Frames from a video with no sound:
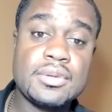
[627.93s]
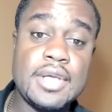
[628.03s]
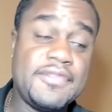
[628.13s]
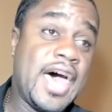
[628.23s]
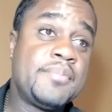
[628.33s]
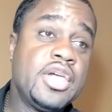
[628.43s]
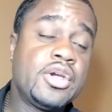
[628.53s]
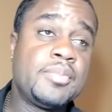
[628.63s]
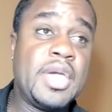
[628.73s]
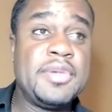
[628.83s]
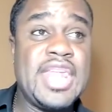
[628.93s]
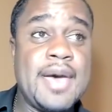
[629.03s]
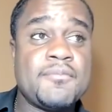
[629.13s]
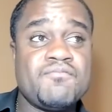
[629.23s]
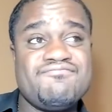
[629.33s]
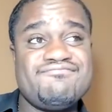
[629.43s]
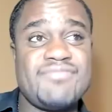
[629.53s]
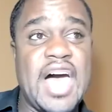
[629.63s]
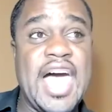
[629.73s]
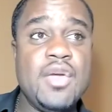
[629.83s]
If not bigger, maybe not
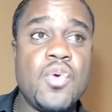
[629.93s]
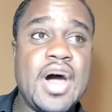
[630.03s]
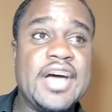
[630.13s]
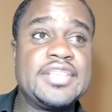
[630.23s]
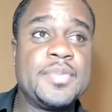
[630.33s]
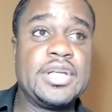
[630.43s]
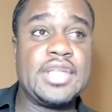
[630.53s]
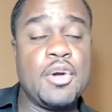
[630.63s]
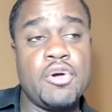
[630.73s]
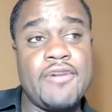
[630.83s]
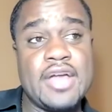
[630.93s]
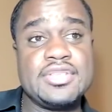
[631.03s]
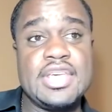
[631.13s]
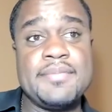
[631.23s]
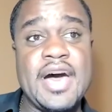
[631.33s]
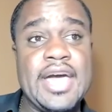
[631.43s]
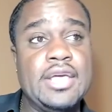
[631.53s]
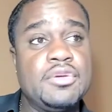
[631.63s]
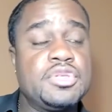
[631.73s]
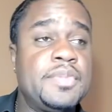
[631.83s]
height-wise, but they were around the same
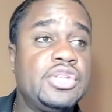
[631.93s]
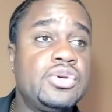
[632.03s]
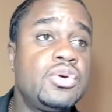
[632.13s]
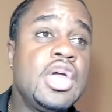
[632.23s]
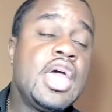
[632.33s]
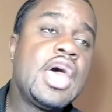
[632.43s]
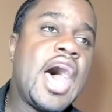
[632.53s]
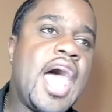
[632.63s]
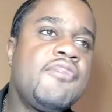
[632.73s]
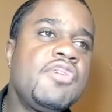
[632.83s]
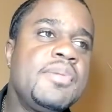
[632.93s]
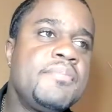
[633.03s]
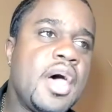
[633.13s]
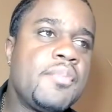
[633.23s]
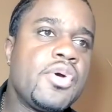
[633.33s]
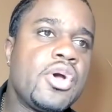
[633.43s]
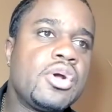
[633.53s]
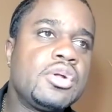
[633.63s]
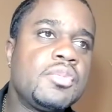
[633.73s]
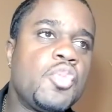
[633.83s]
height. He was a big dude. I
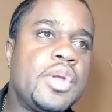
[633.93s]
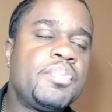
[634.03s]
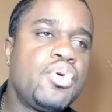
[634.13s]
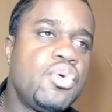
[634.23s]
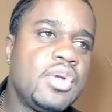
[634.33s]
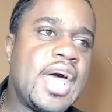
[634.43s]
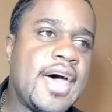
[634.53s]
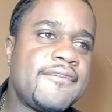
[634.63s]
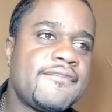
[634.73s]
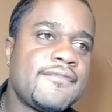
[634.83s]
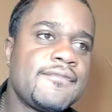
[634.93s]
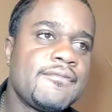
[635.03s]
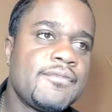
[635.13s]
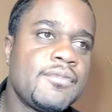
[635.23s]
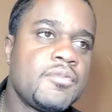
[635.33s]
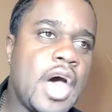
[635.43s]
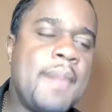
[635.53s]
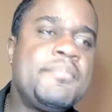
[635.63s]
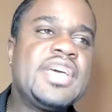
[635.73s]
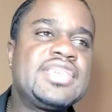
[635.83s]
remember when Pulev,
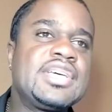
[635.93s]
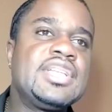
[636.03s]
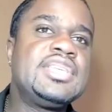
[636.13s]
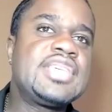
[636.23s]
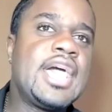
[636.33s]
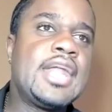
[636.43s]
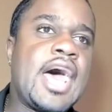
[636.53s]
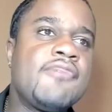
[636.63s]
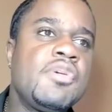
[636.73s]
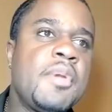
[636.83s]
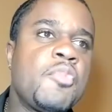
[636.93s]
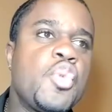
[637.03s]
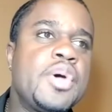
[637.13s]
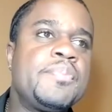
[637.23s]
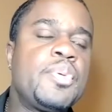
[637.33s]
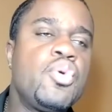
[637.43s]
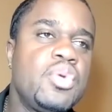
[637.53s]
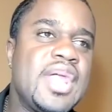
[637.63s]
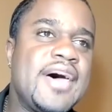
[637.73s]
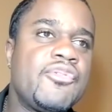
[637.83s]
I'm basically saying, I remember when
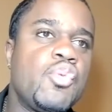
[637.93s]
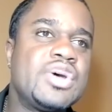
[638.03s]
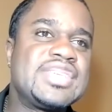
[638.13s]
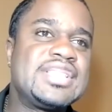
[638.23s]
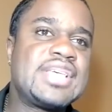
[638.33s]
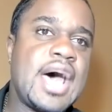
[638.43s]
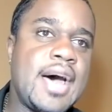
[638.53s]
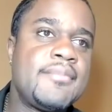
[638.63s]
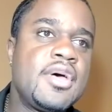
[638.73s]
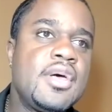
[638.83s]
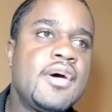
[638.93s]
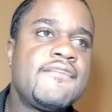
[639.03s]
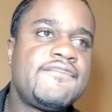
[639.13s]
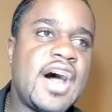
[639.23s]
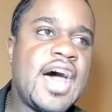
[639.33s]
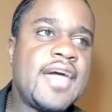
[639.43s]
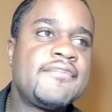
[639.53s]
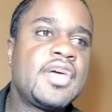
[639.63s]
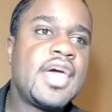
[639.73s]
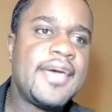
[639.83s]
Pulev was a top
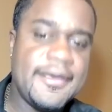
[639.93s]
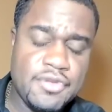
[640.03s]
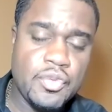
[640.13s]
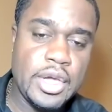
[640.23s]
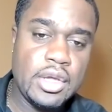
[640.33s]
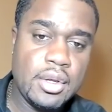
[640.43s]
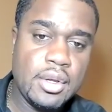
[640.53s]
five heavyweight.